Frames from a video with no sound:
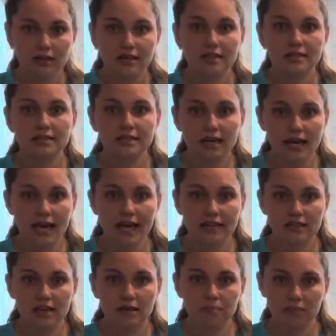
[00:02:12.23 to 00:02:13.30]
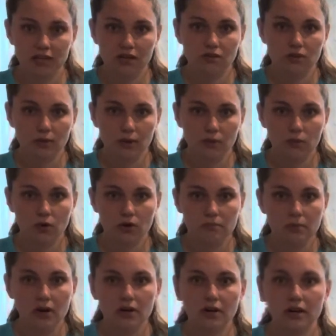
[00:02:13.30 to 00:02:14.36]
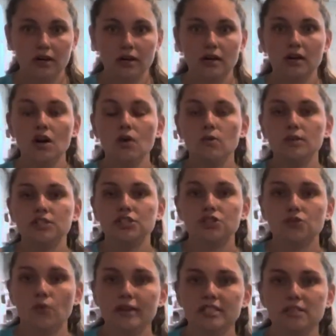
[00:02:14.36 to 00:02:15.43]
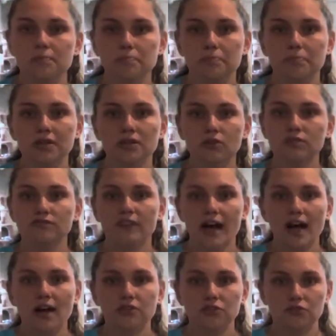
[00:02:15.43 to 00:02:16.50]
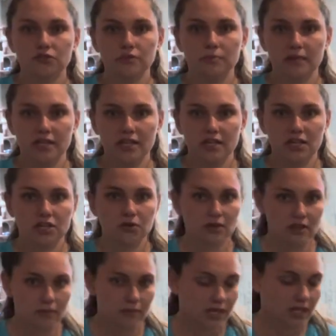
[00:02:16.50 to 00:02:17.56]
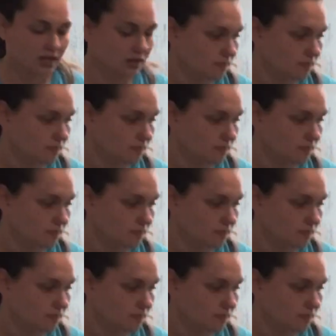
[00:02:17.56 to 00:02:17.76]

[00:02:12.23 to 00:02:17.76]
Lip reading: is gonna end up being the reward marker, which is going to build value for being here with me.